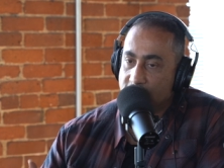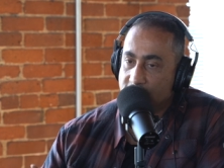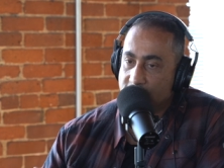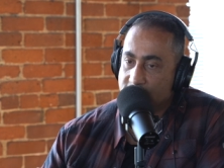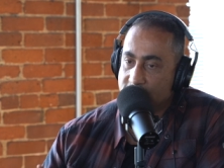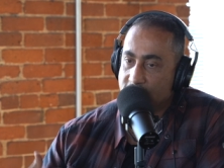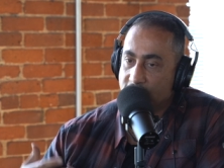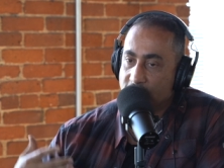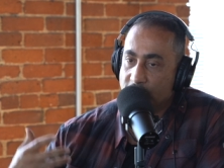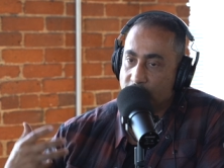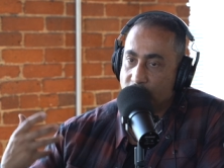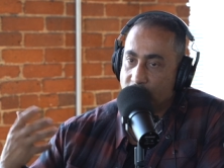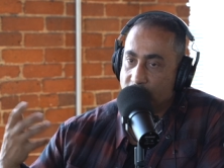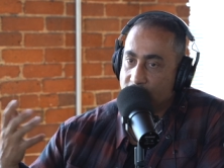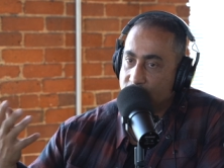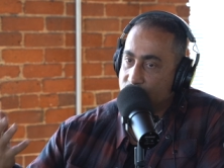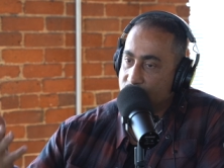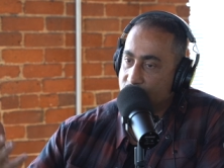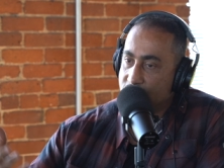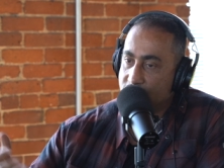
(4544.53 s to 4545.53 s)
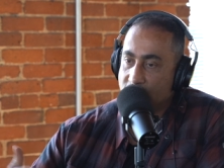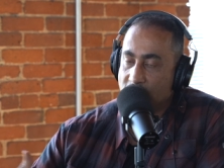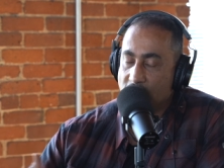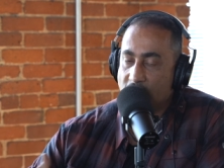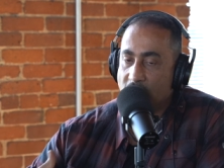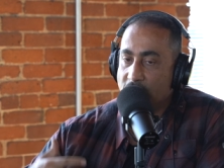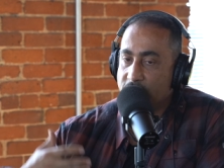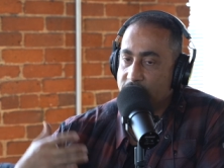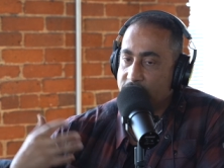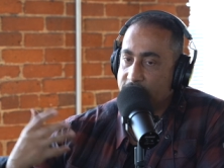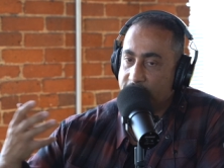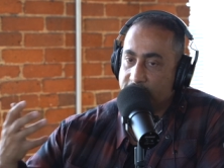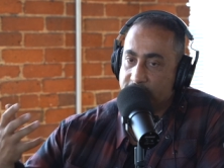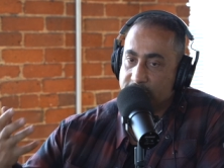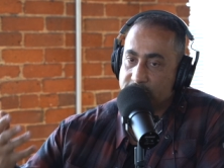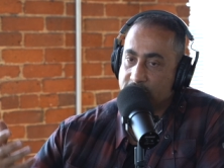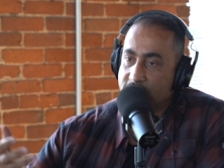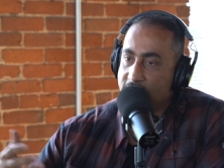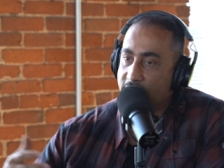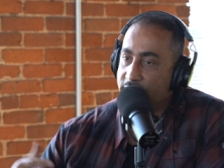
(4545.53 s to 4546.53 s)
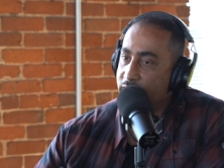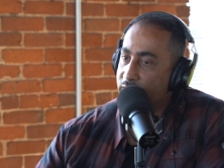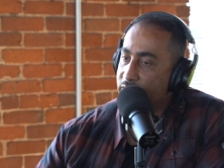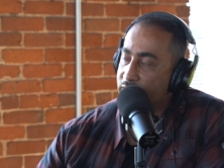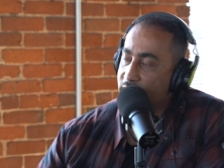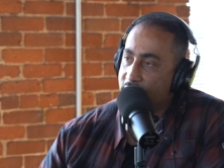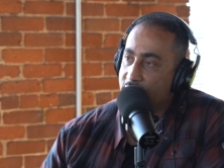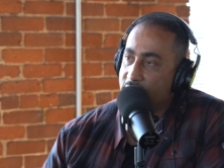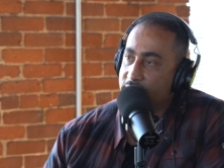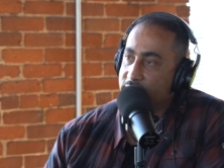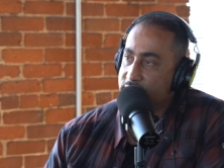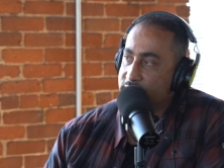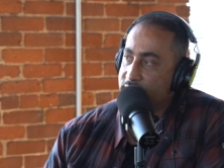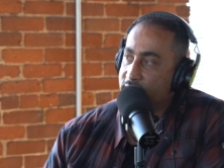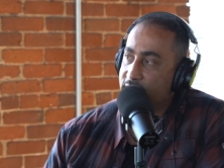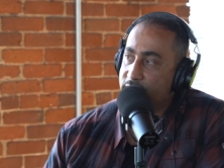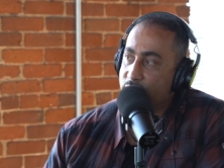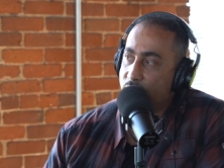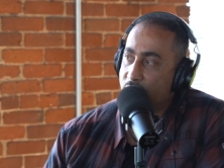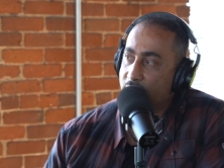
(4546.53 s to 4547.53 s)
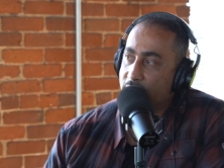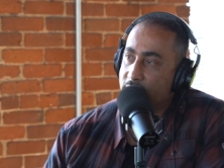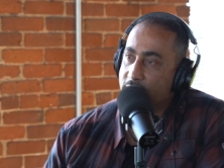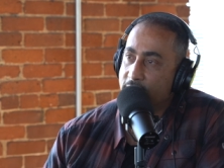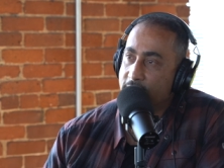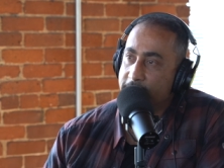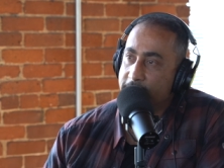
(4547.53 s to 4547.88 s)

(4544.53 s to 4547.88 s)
the celebration and the hot dogs and everything on the sidewalk.